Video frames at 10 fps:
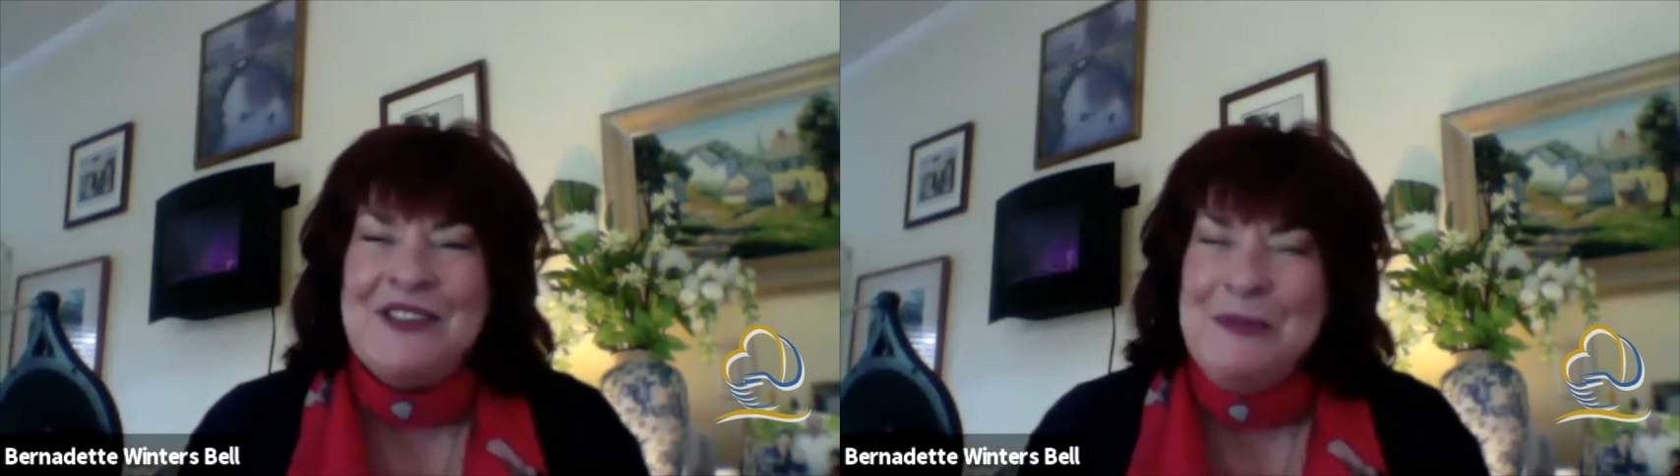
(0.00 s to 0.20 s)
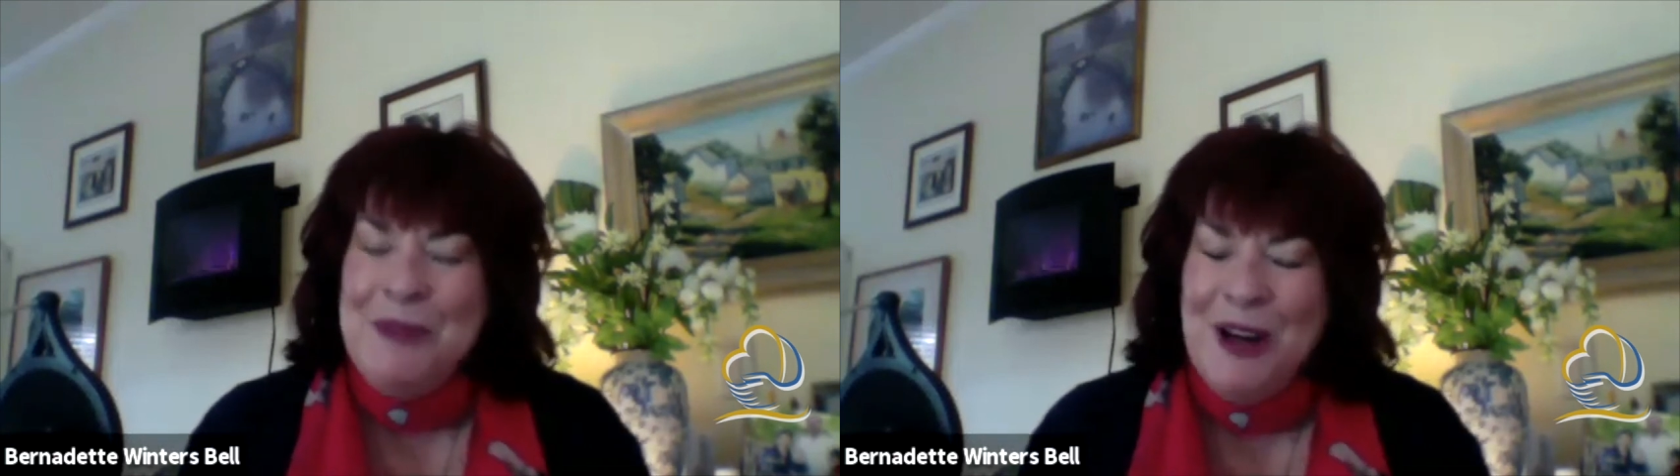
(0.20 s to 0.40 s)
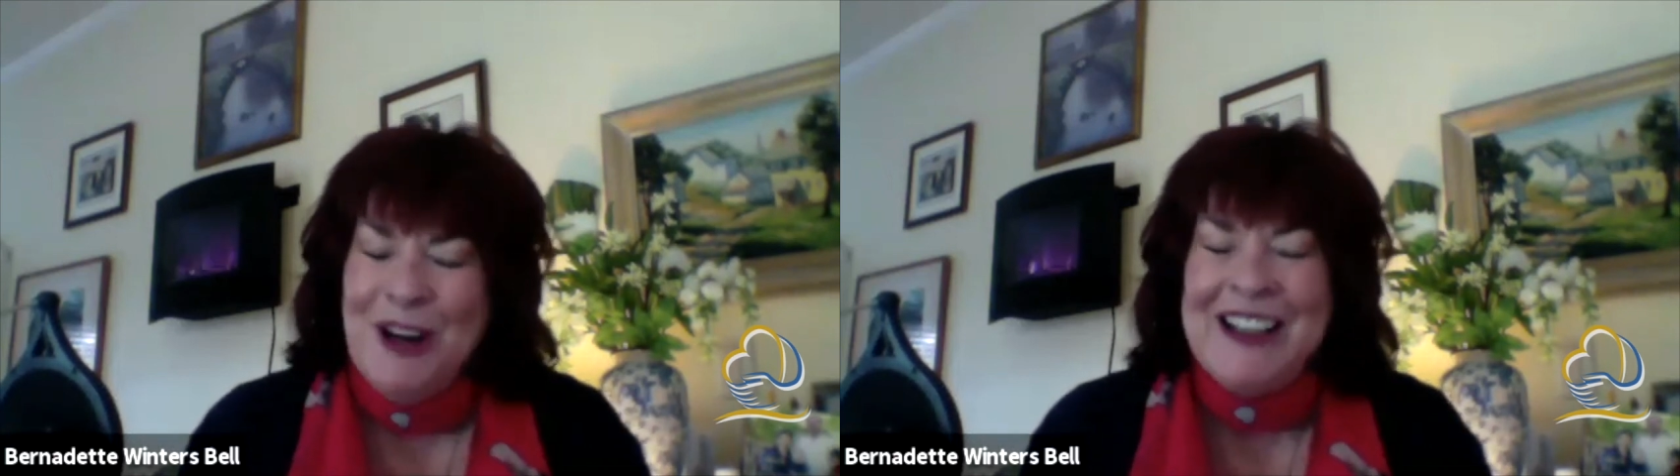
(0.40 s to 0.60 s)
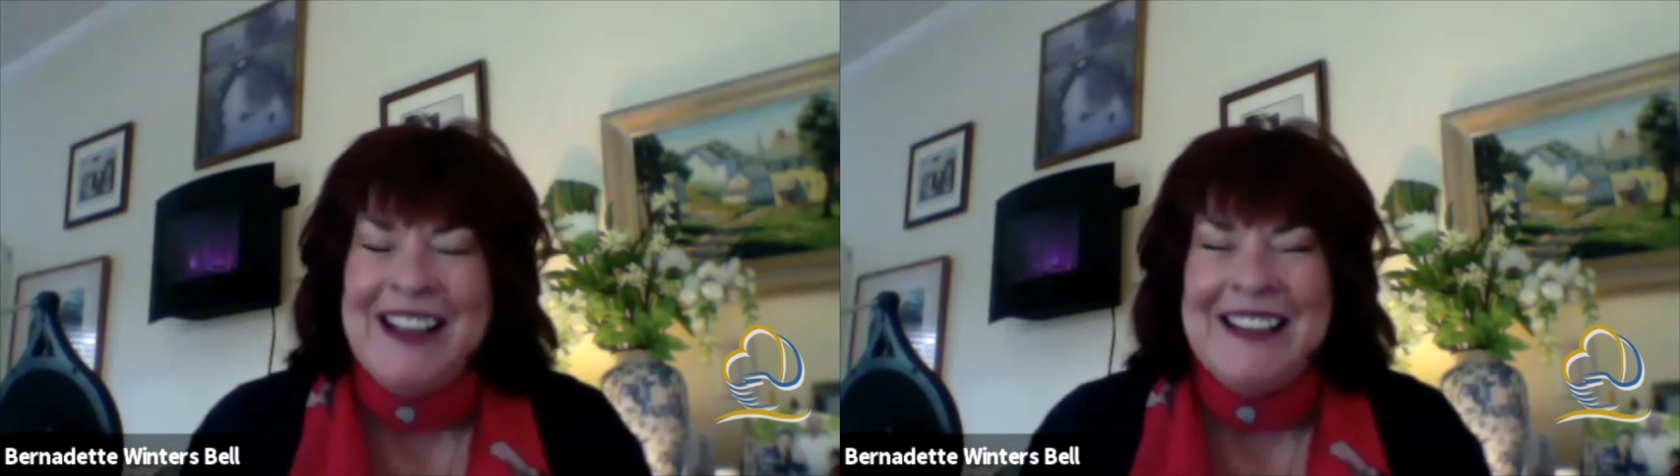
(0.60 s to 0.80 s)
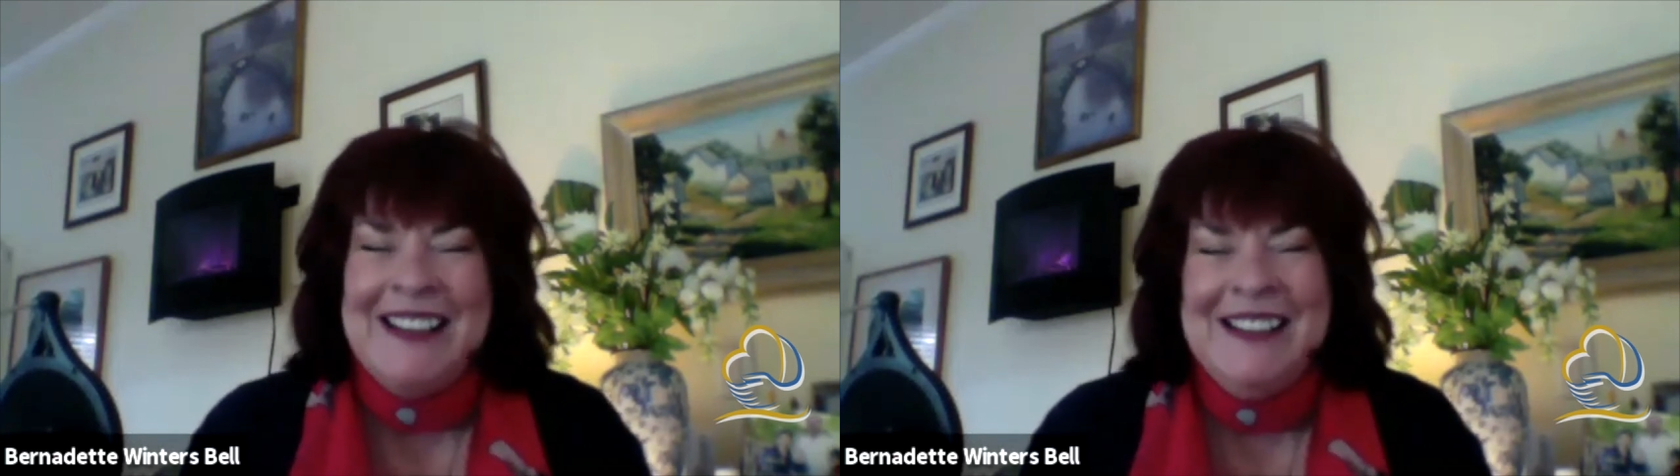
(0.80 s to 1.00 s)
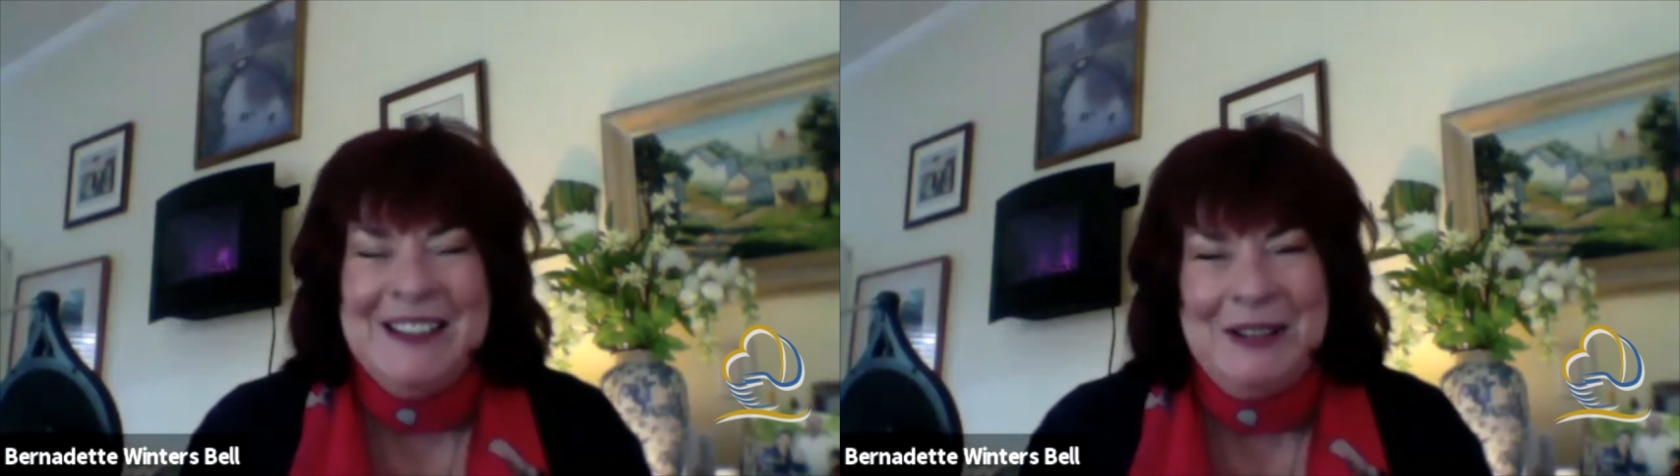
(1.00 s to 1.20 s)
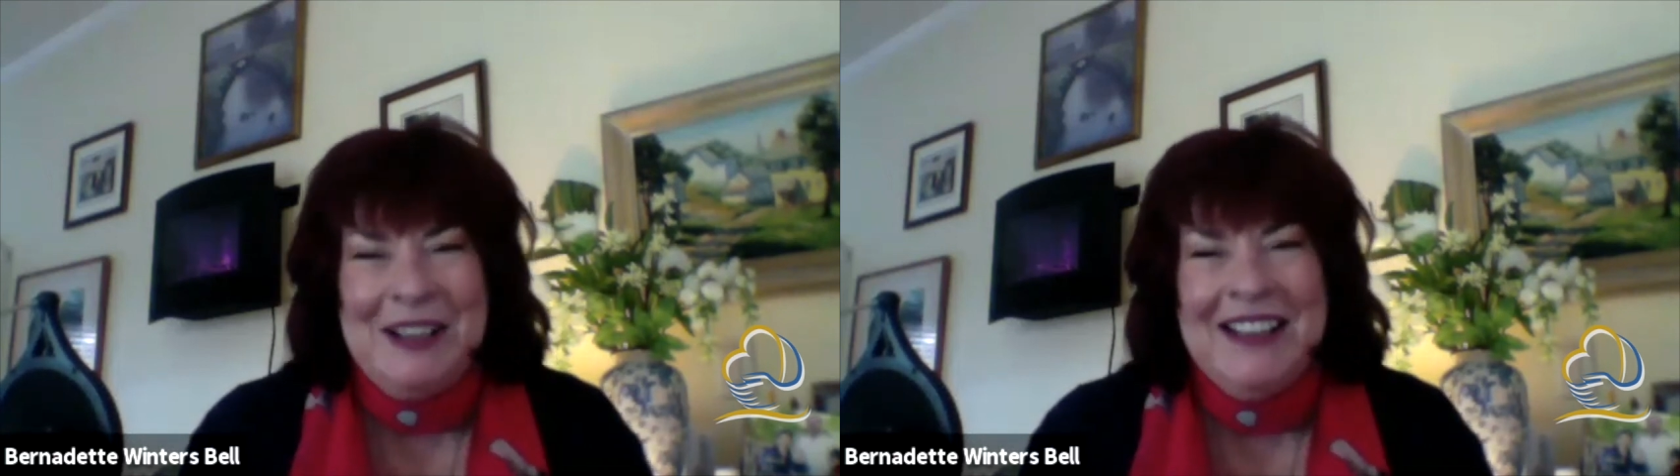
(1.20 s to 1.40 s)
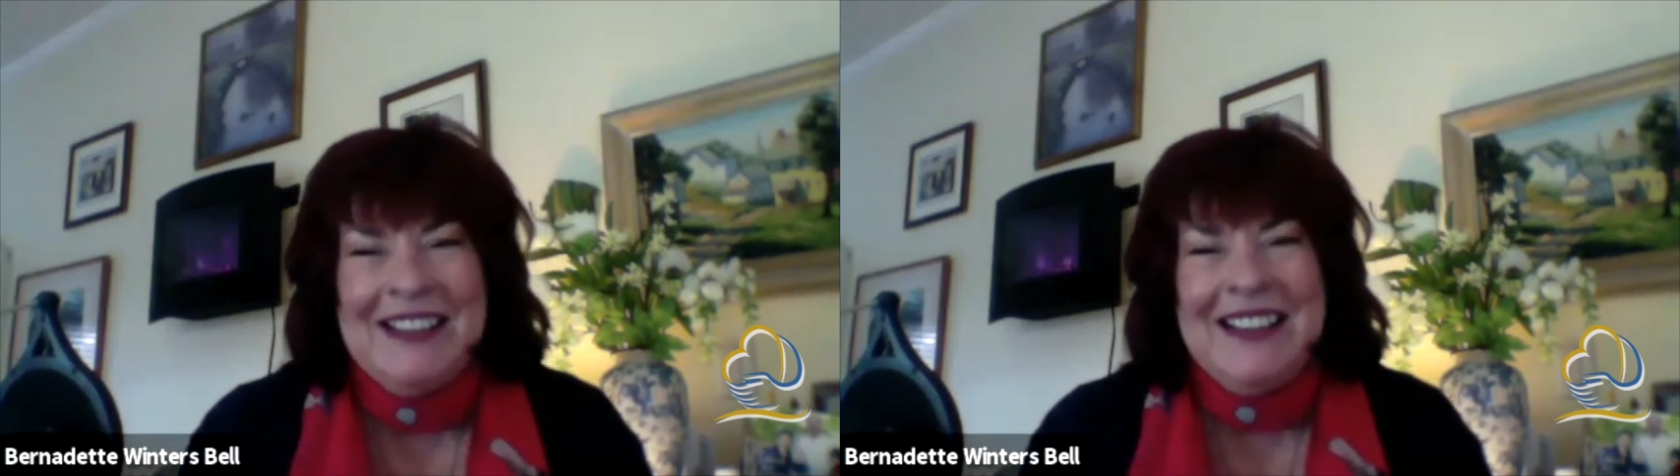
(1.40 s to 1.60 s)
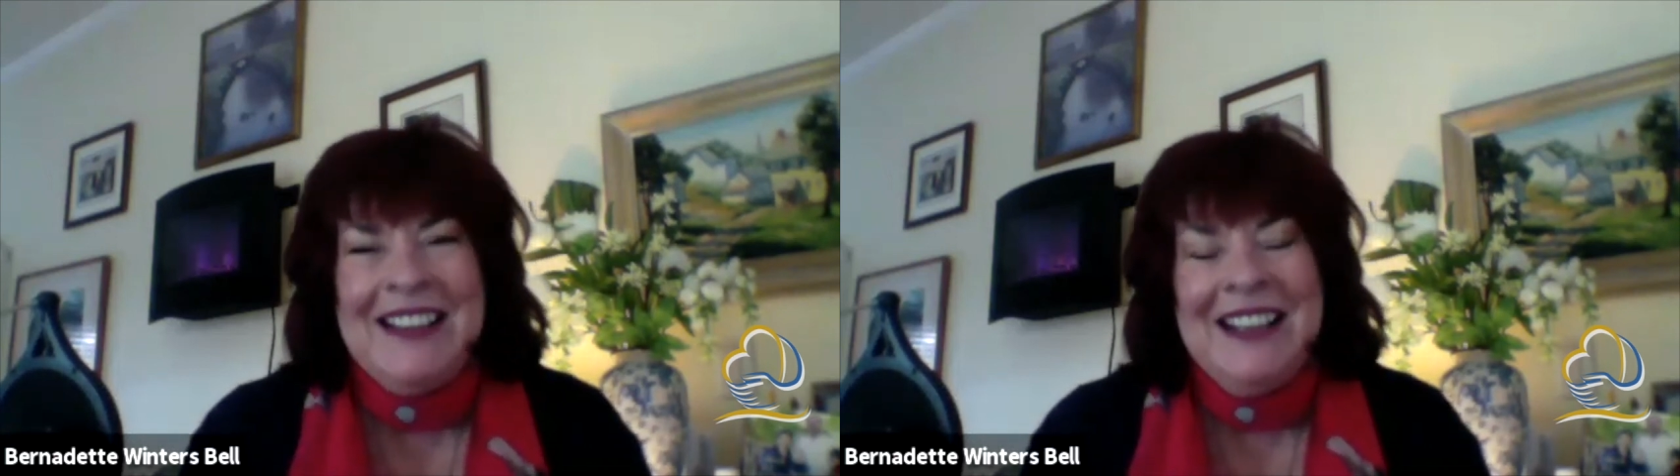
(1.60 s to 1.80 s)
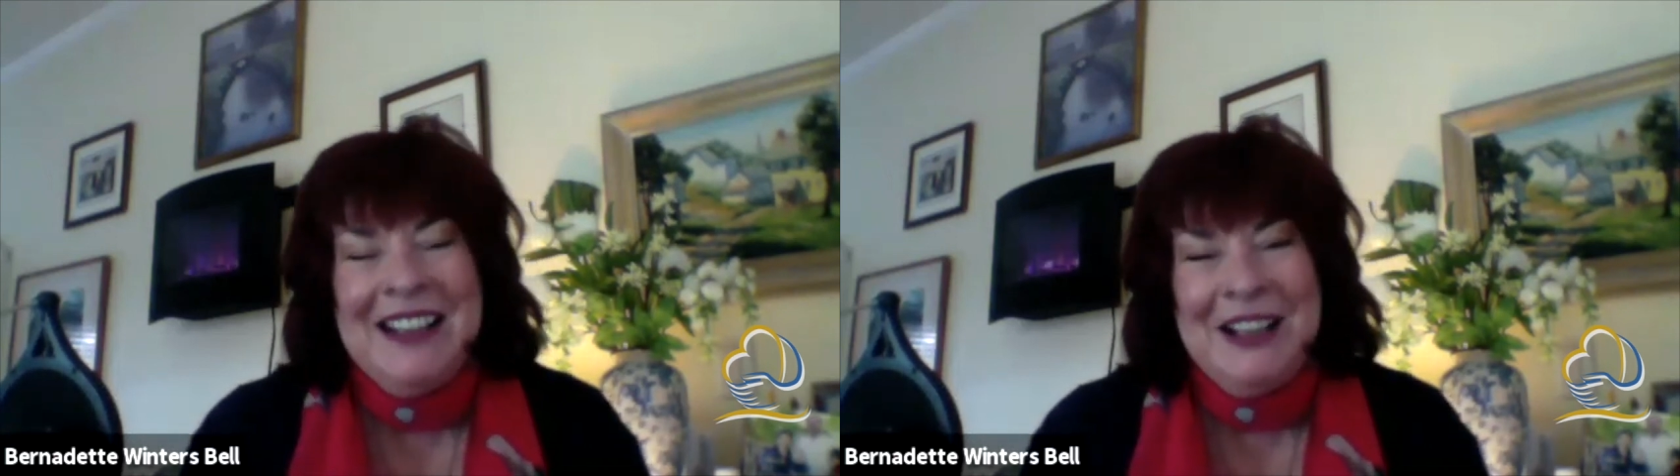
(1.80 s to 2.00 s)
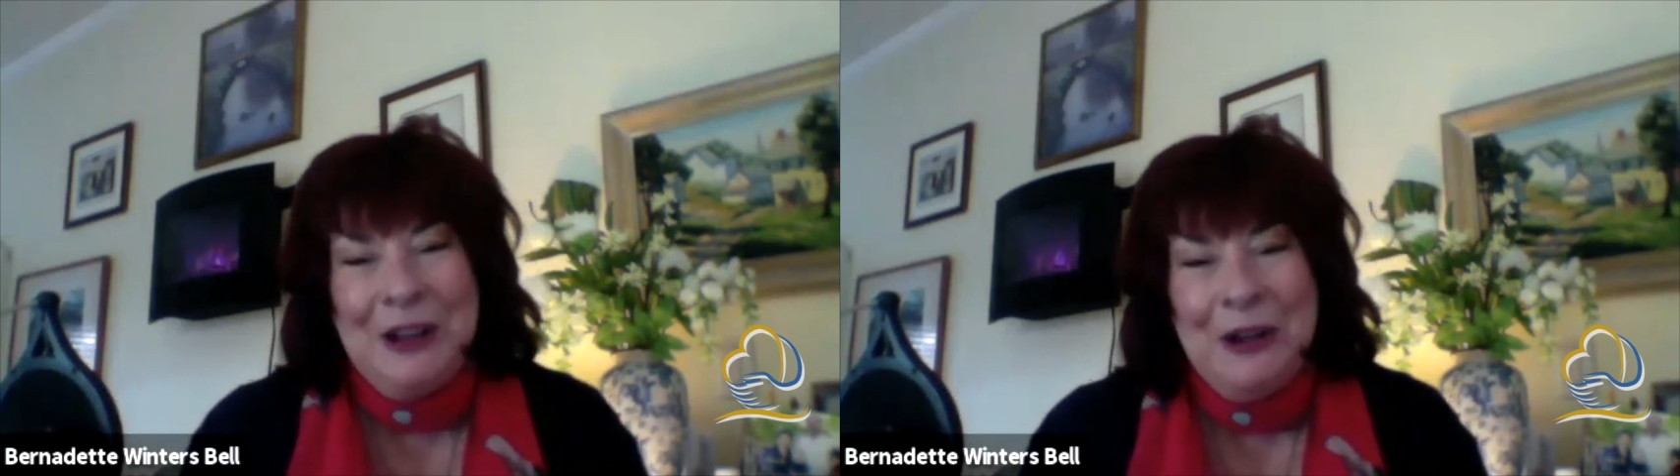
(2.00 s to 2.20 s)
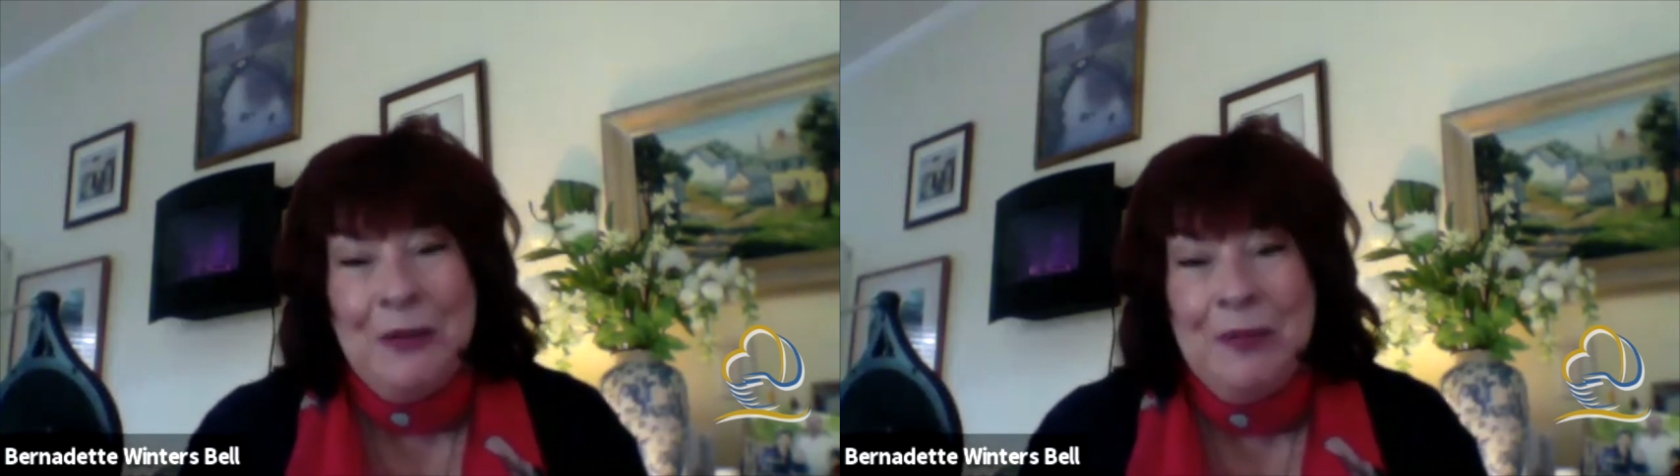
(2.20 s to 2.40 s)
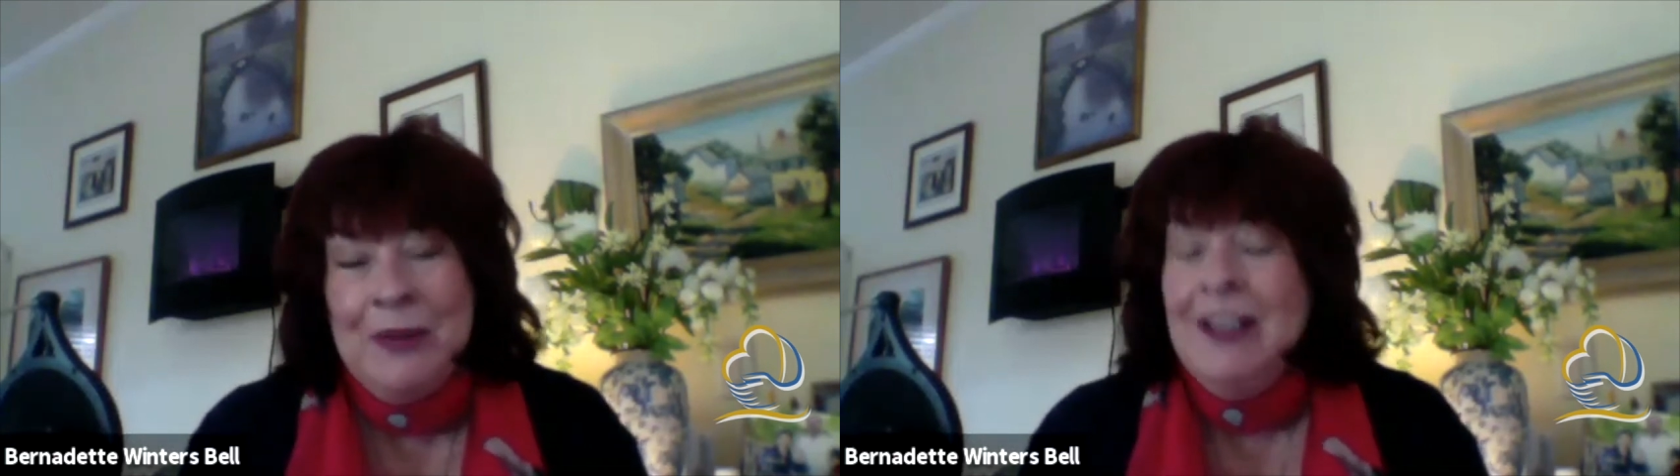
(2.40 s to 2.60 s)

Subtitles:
From Heartache to Healing and Hope.